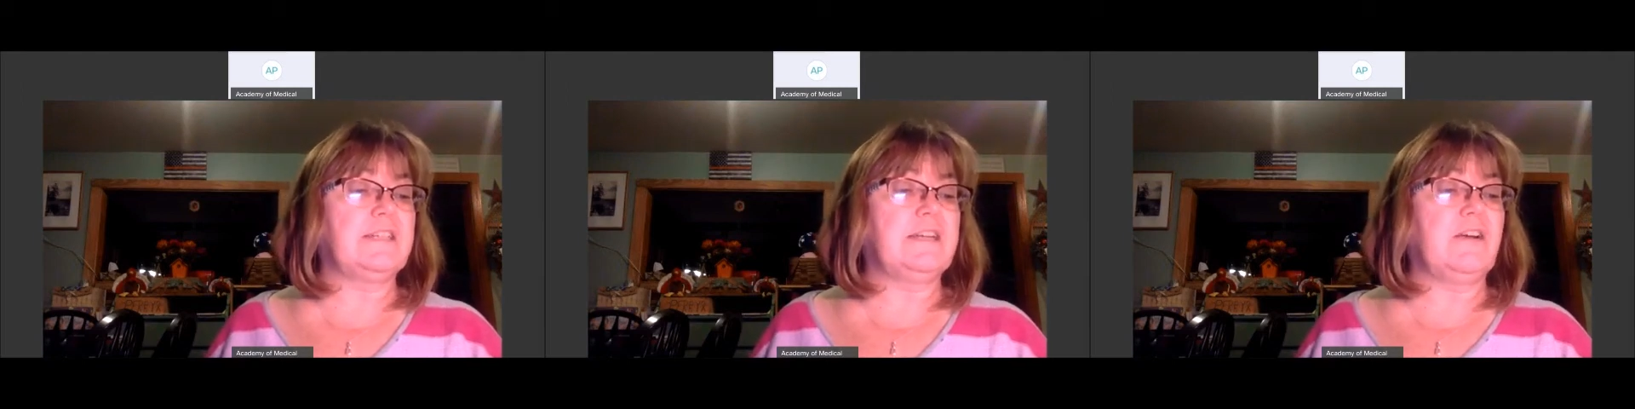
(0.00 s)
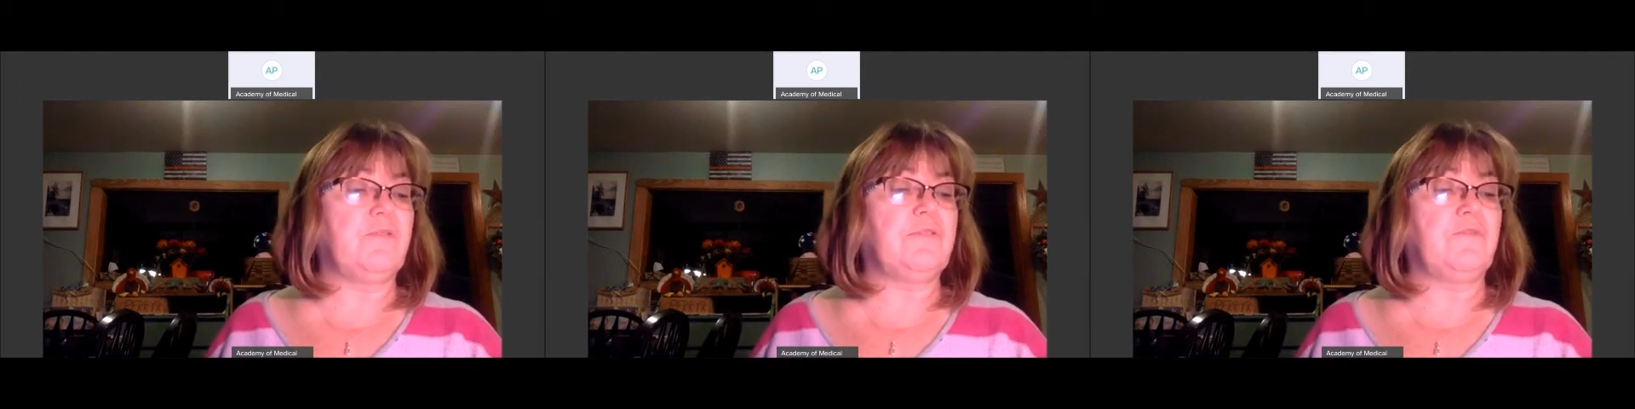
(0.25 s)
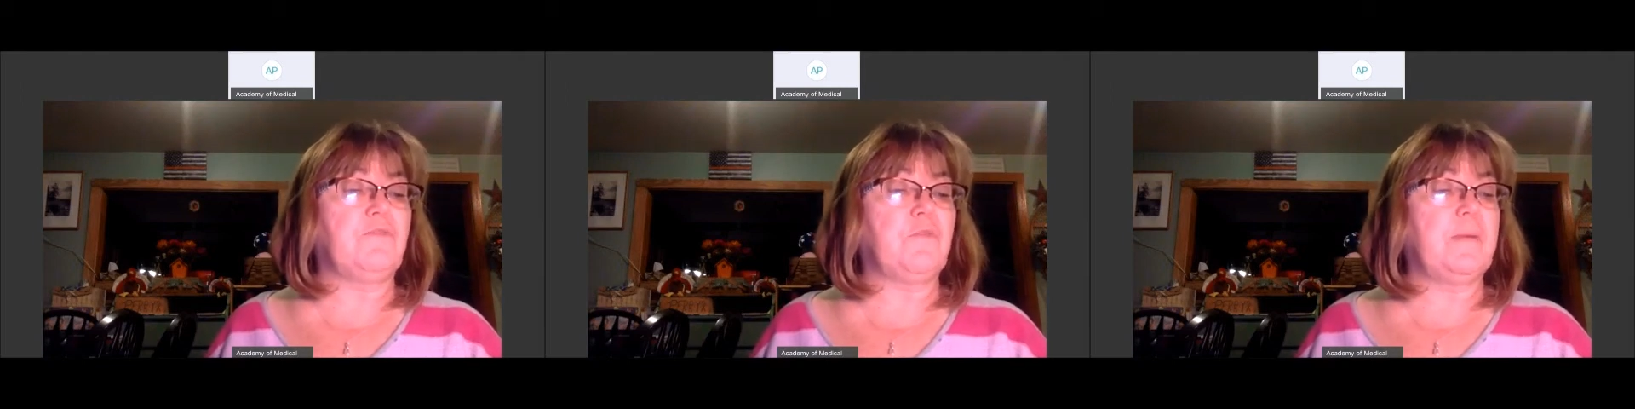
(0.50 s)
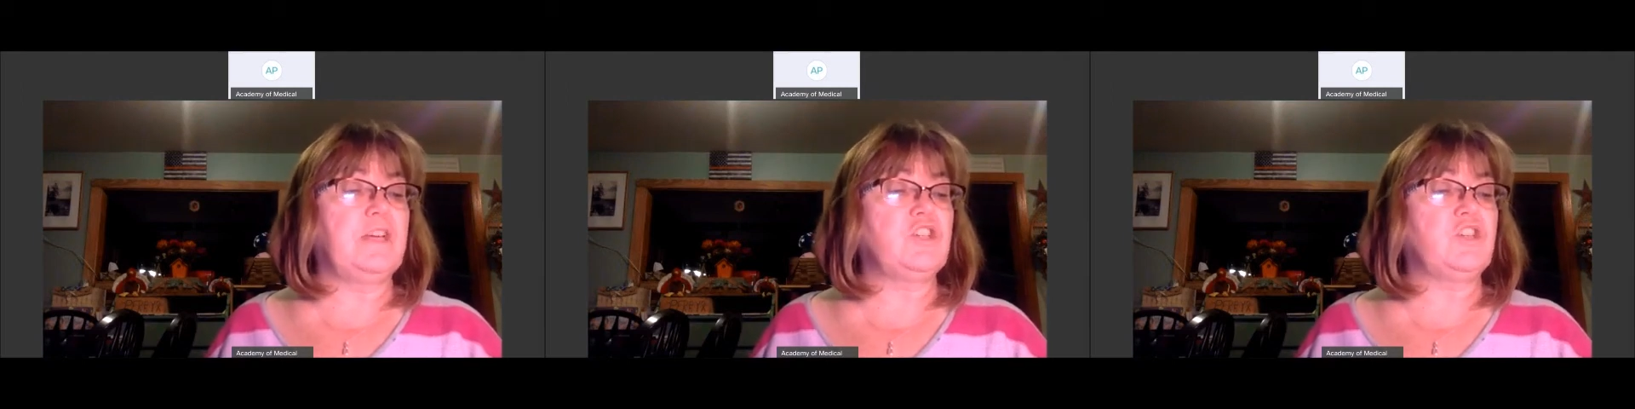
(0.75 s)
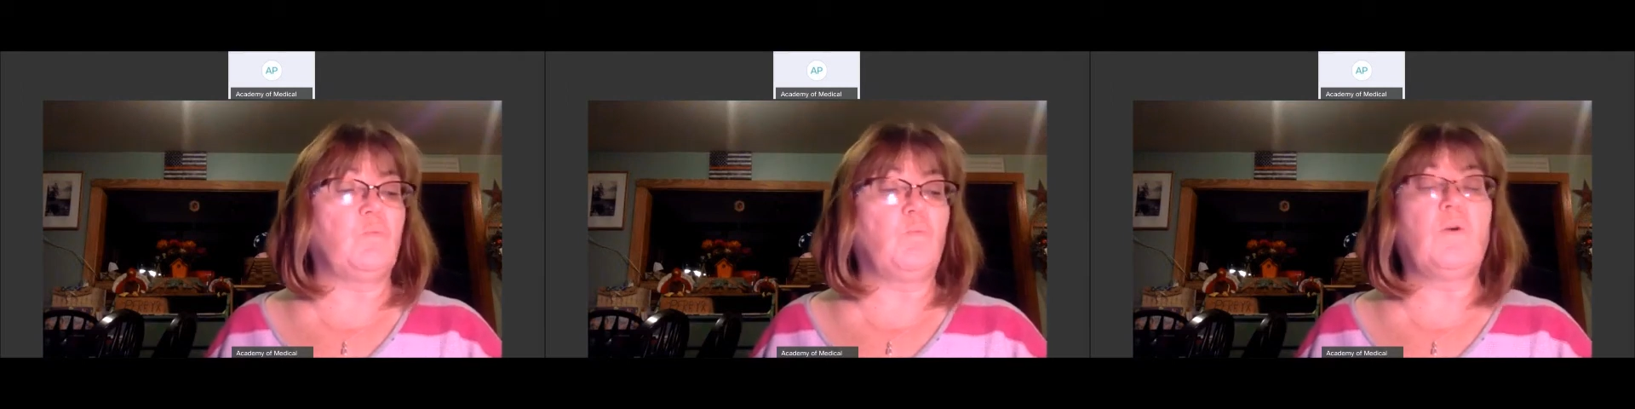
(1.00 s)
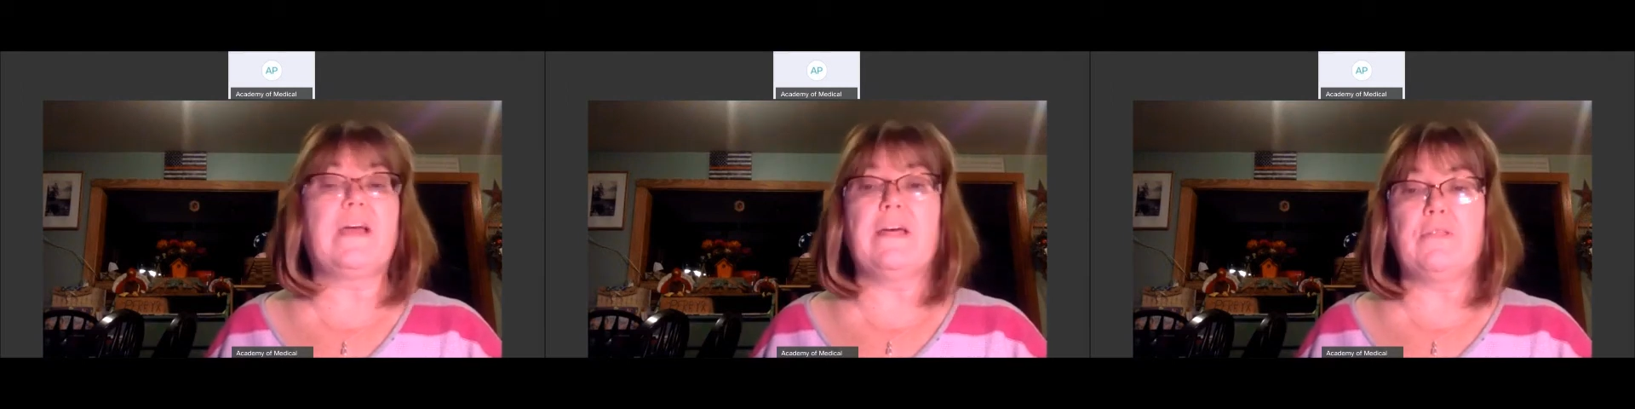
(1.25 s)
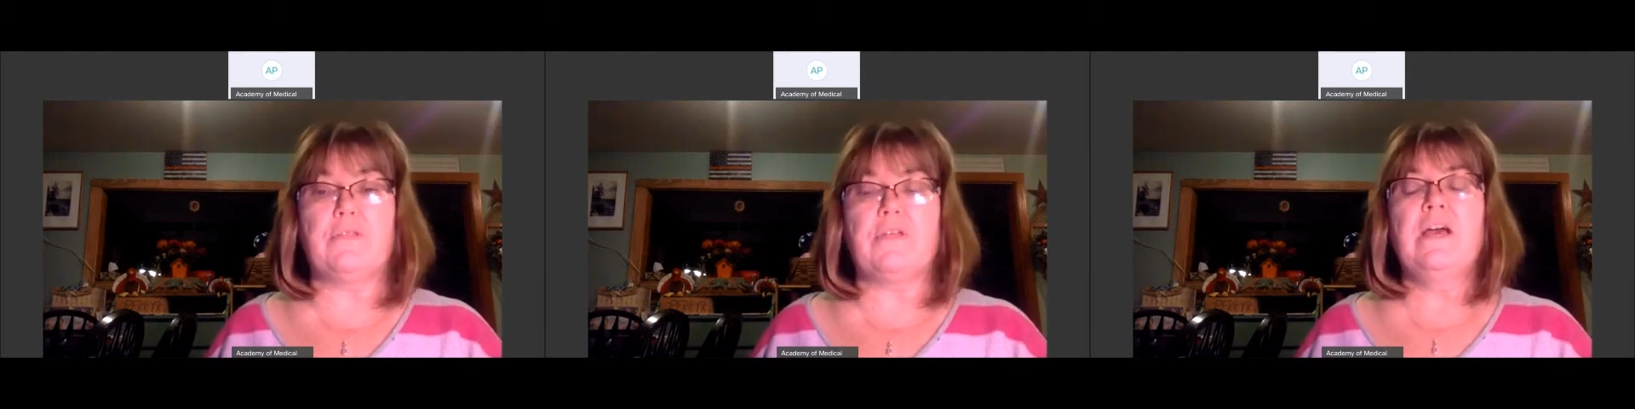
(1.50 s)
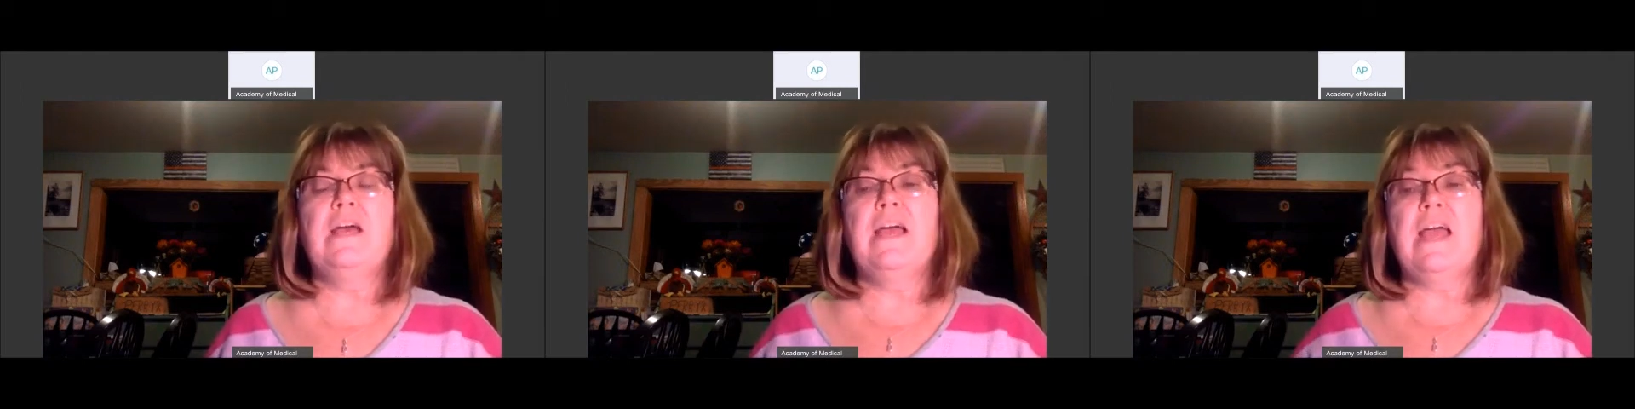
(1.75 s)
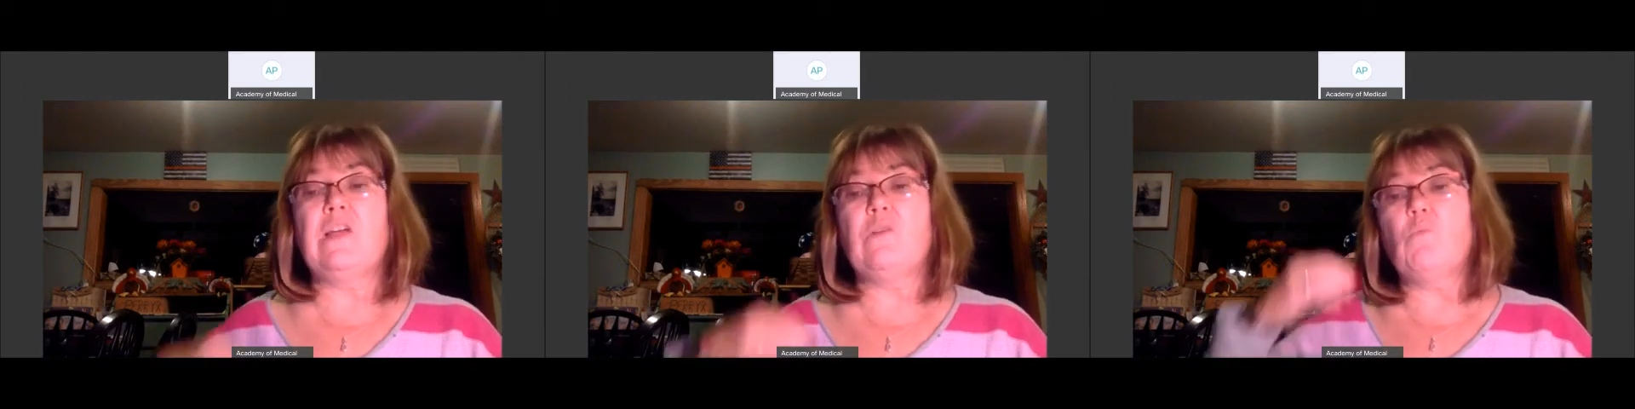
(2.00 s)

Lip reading: health information with and